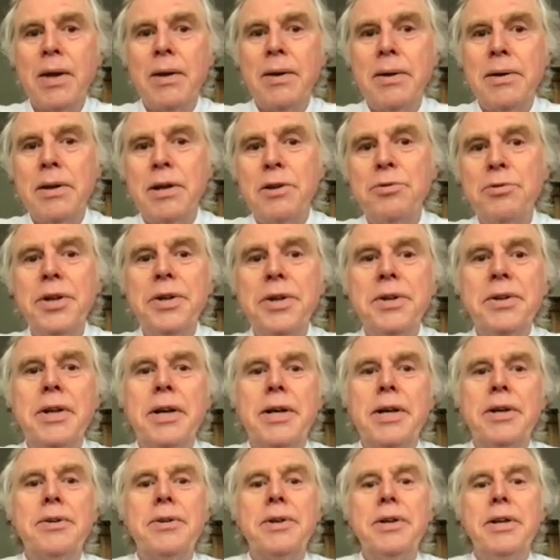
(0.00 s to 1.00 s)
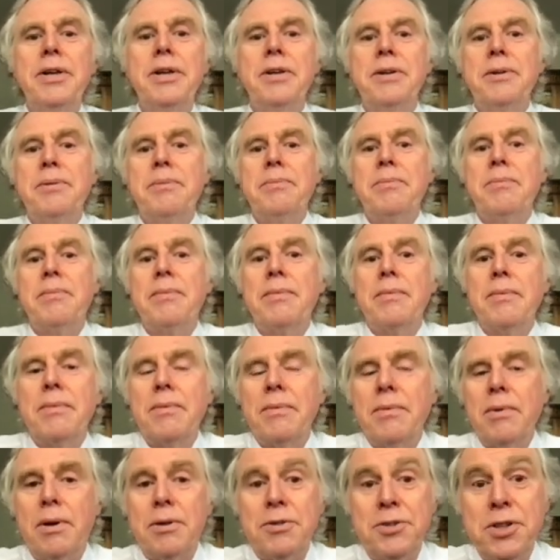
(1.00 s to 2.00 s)
Now I've written down here,
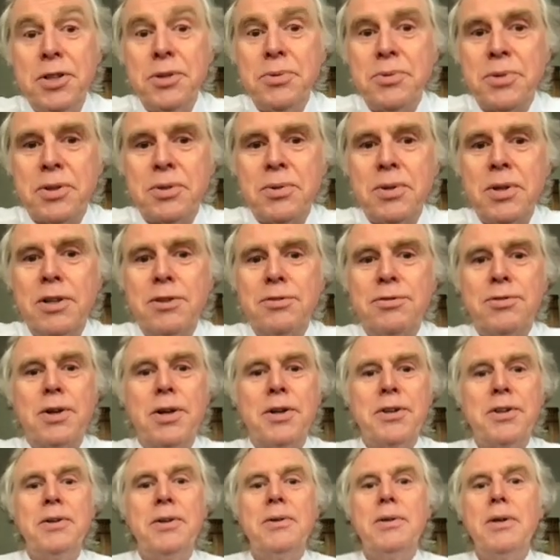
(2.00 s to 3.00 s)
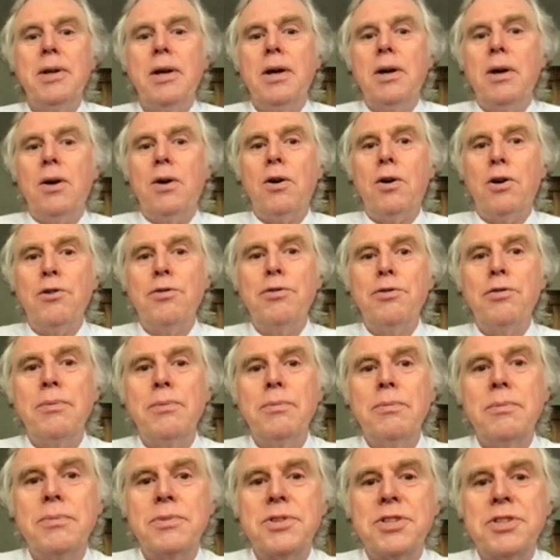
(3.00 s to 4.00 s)
I've shown the graph rather, of
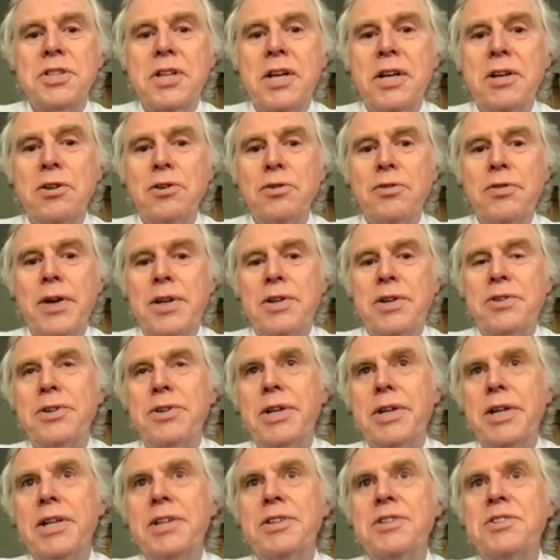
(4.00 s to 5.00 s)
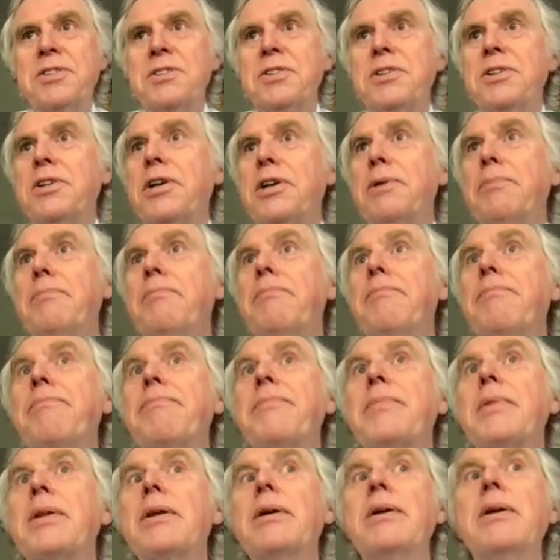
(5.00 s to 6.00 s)
scale factor against time.
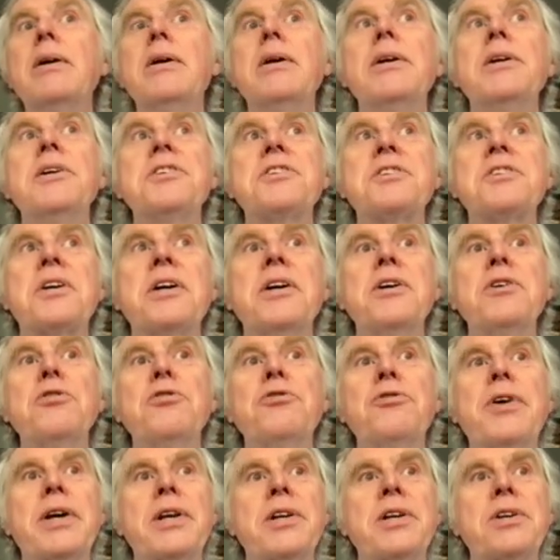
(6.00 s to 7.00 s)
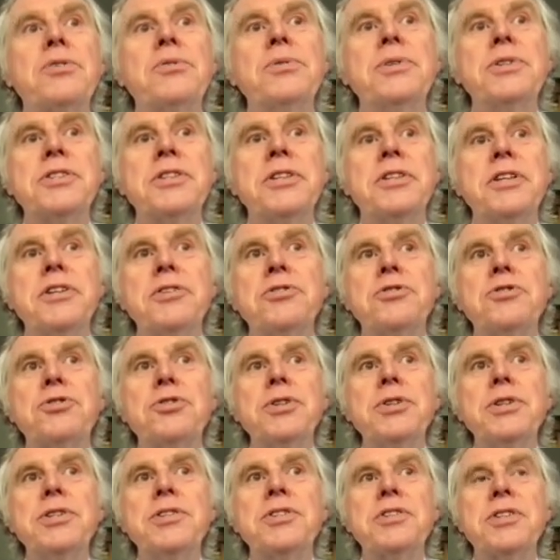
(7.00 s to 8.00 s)
Scale factor is an
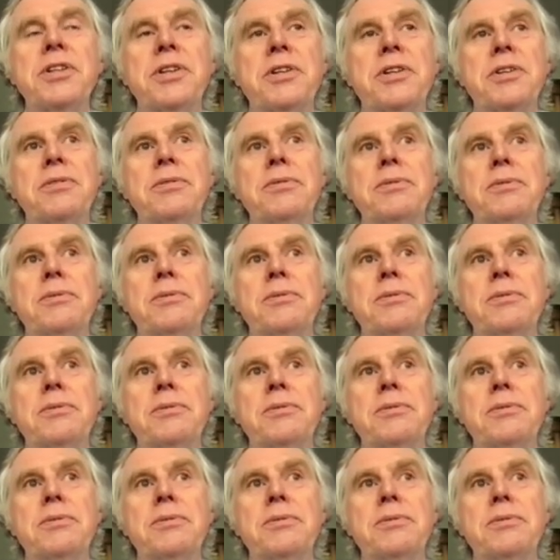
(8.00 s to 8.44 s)
intrinsic